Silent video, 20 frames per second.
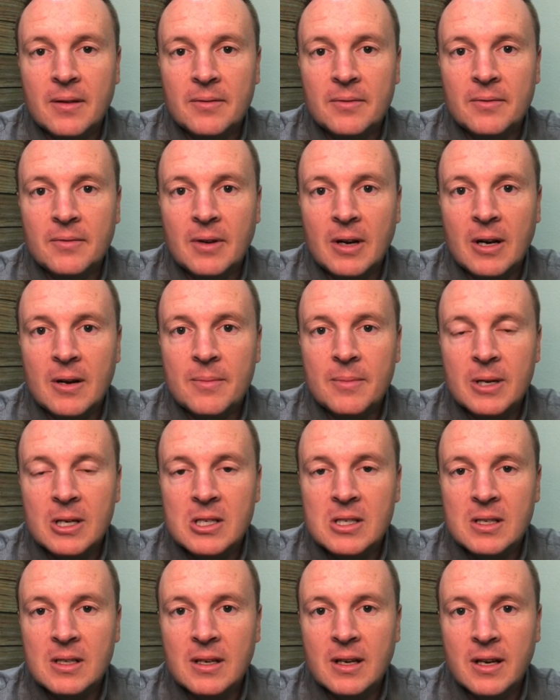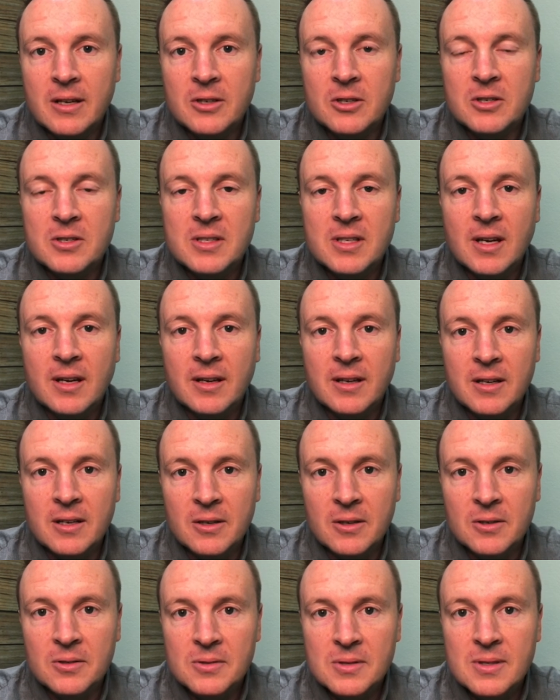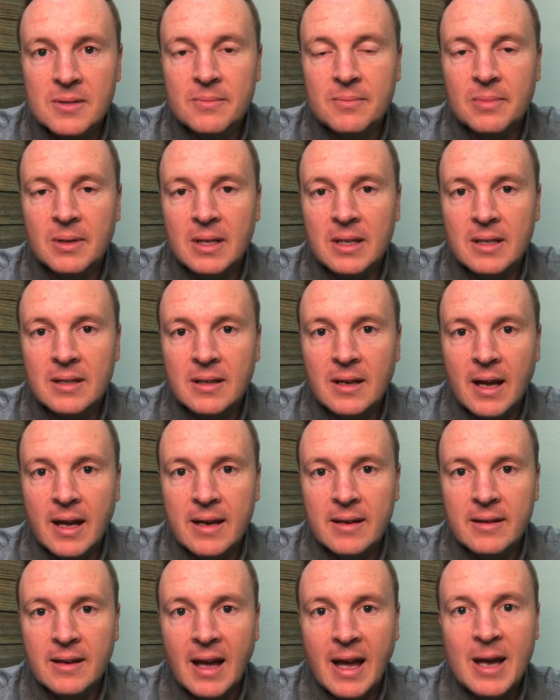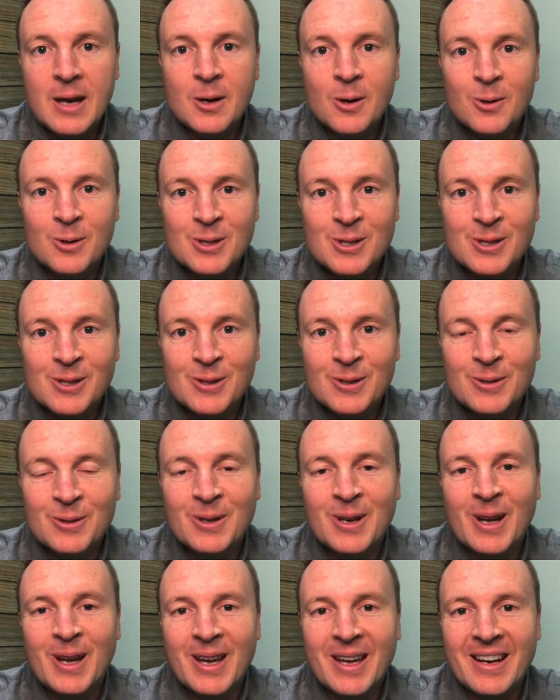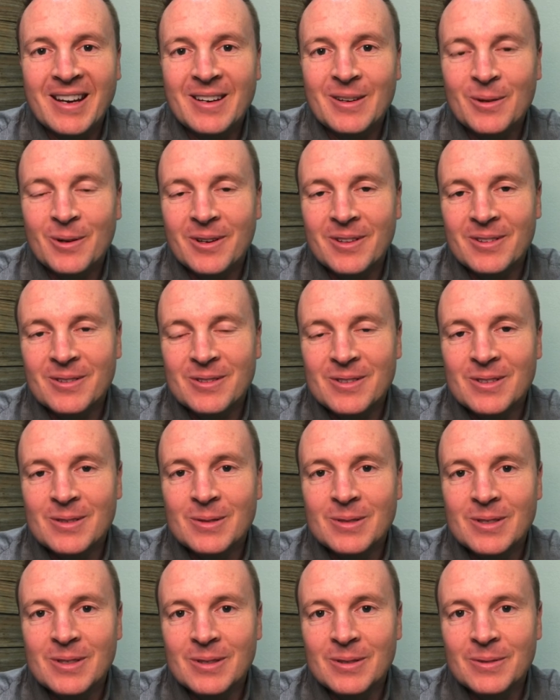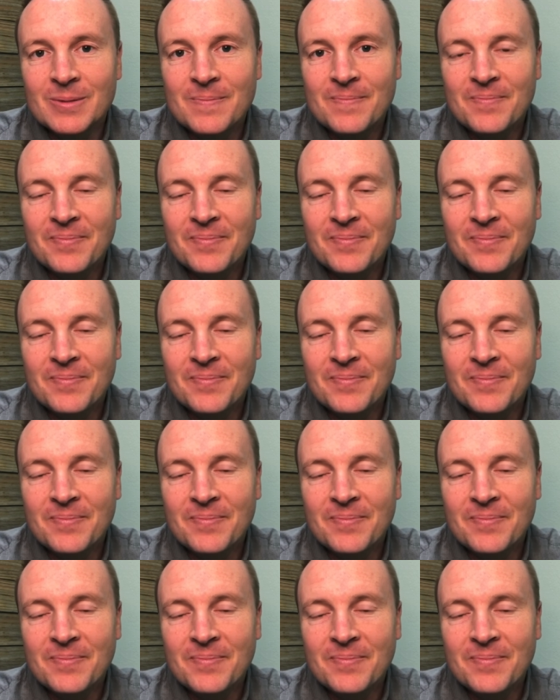Very much undersung heroes, but I notice you, and I know others do too.